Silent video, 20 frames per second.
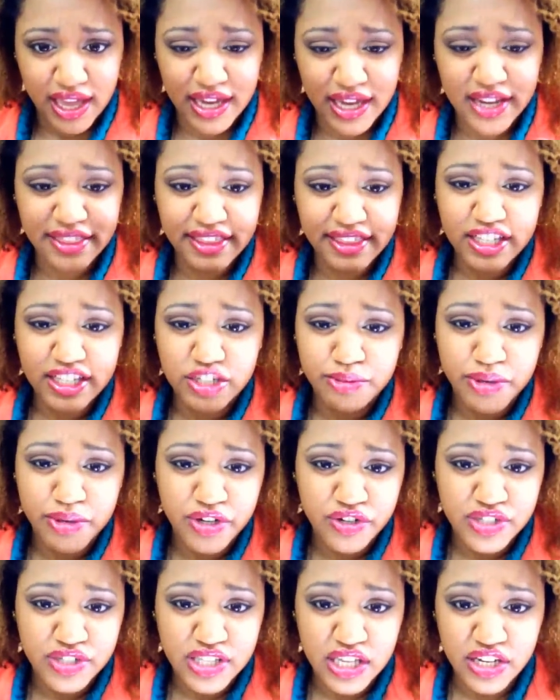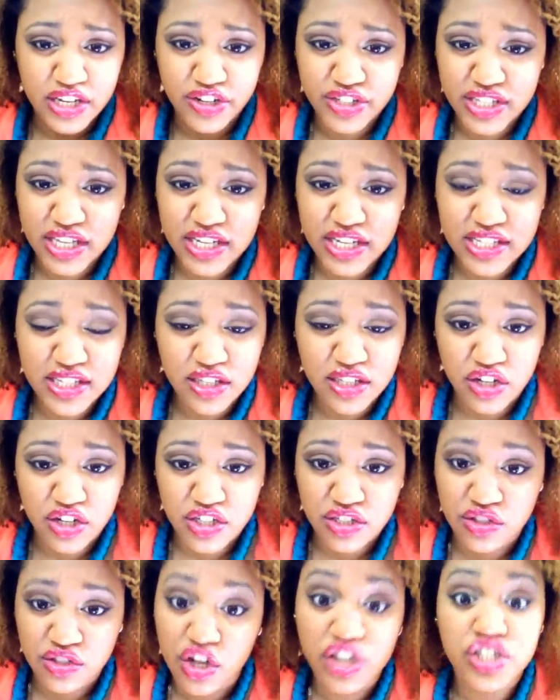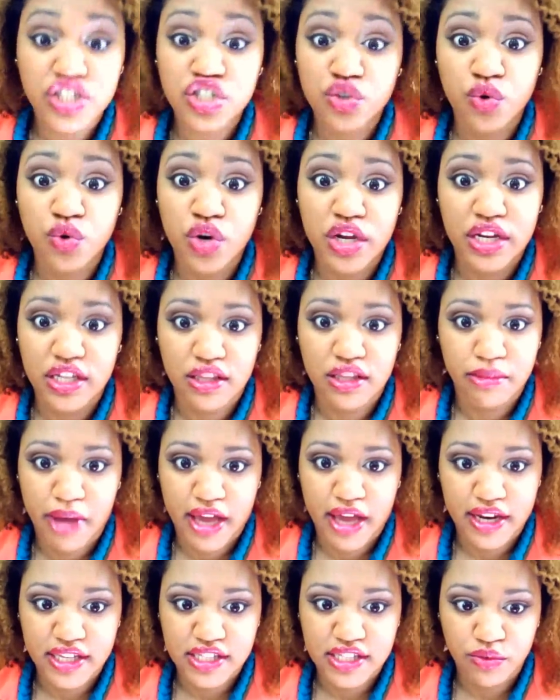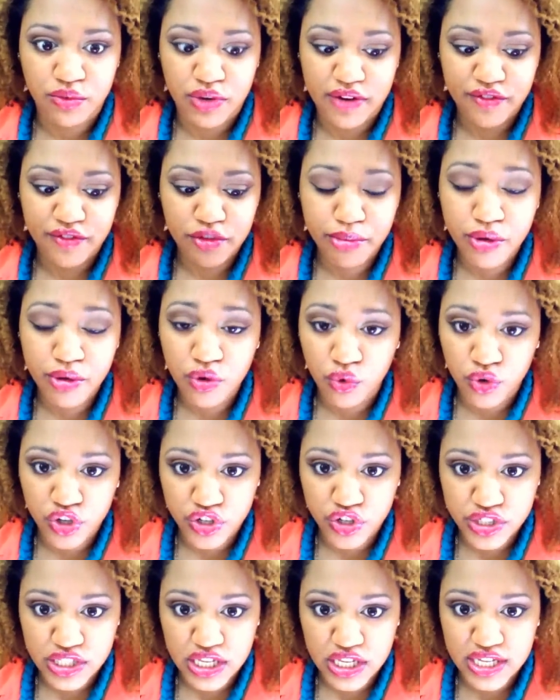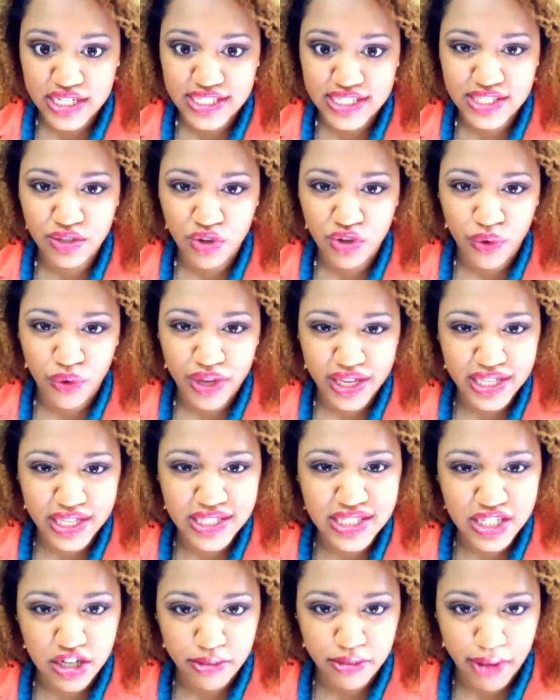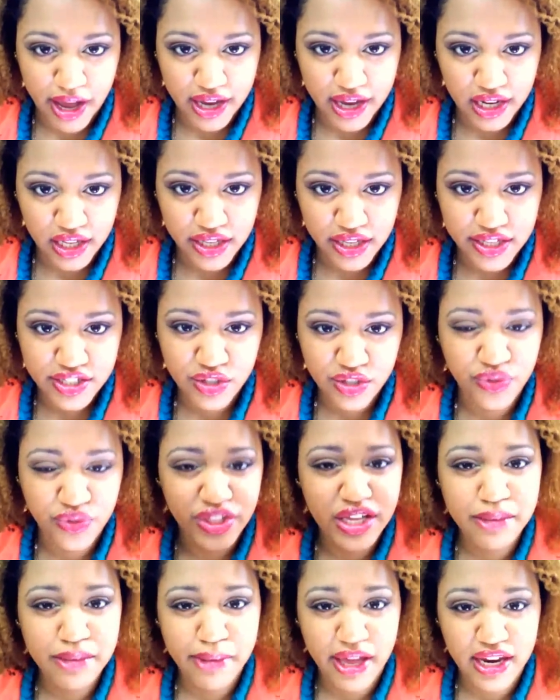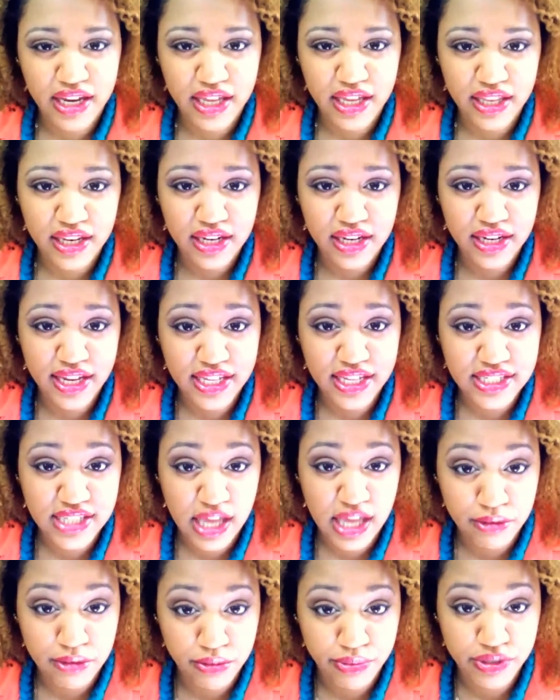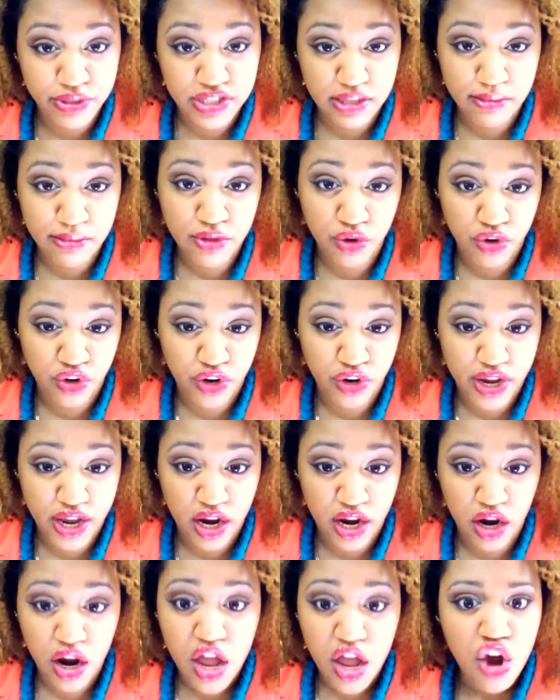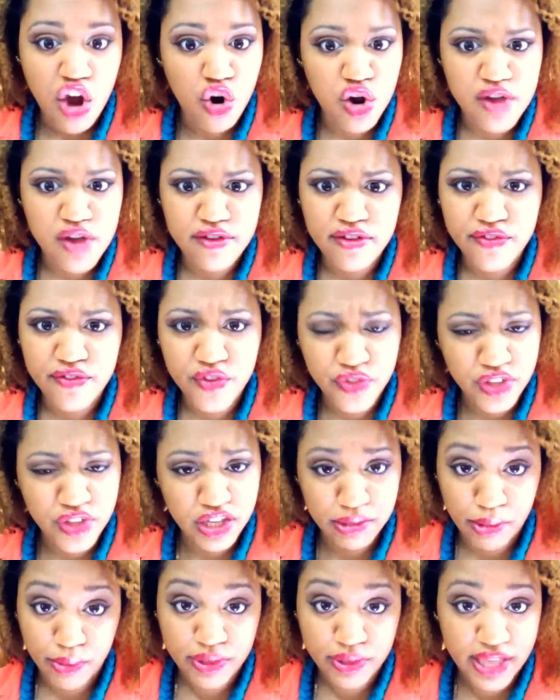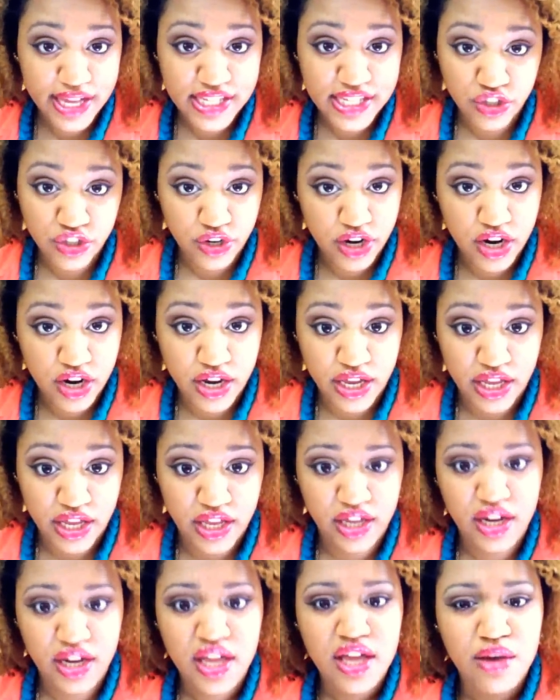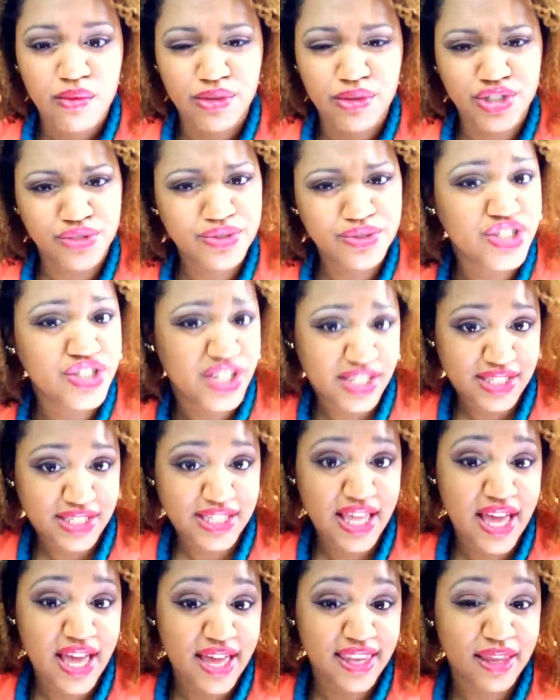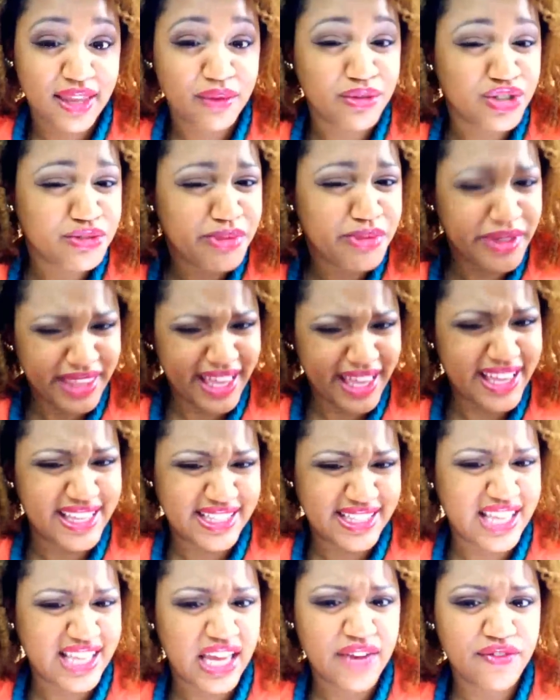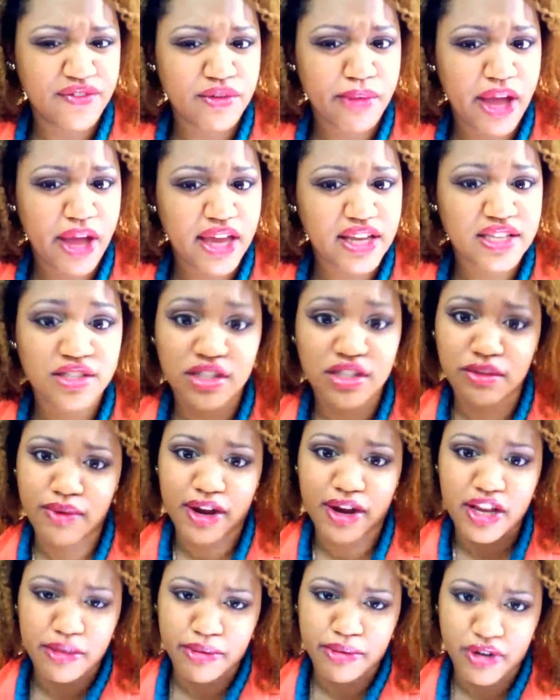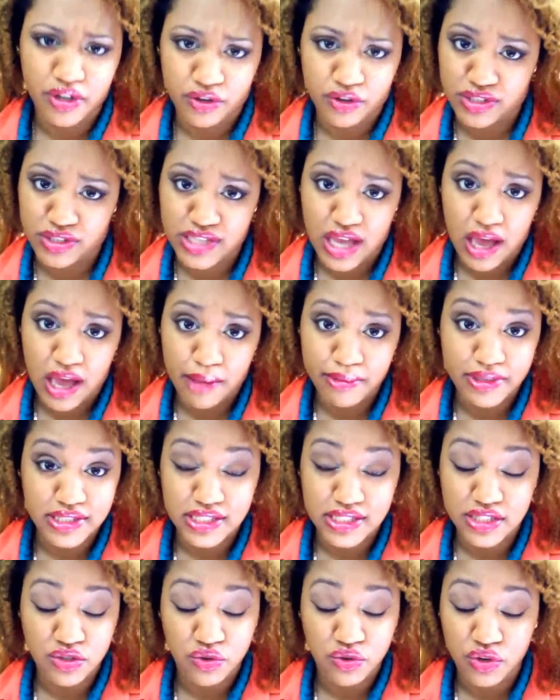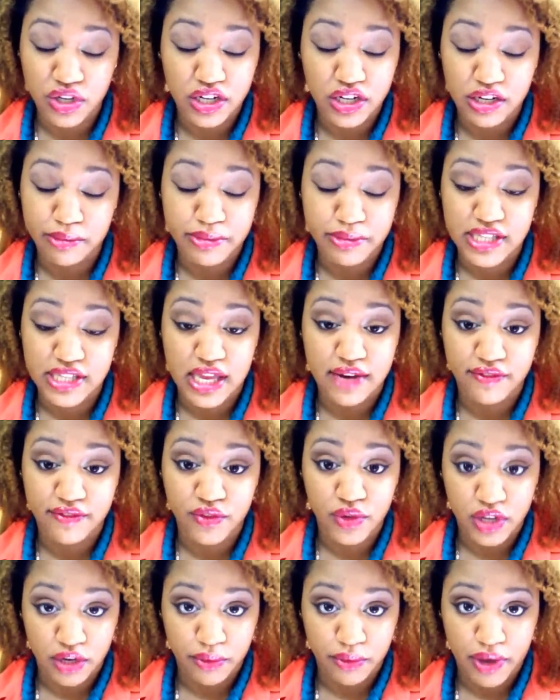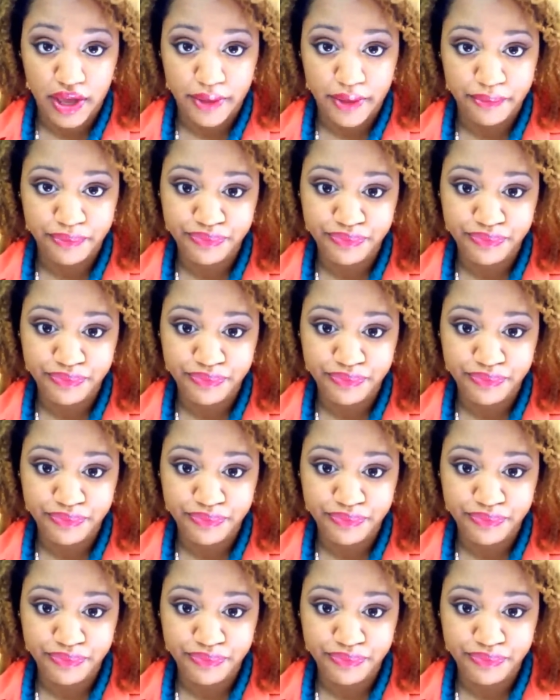Anything that you put in your skin is the largest organ in the body, so whatever you put on your skin is still going into your body. So think about it next time you put something on your hair, or even if you're thinking about relaxing your hair again. Would you ingest that? Like, would you put that inside of your body? So then why are you putting it on top? Because it's still going to end up inside of you anyway.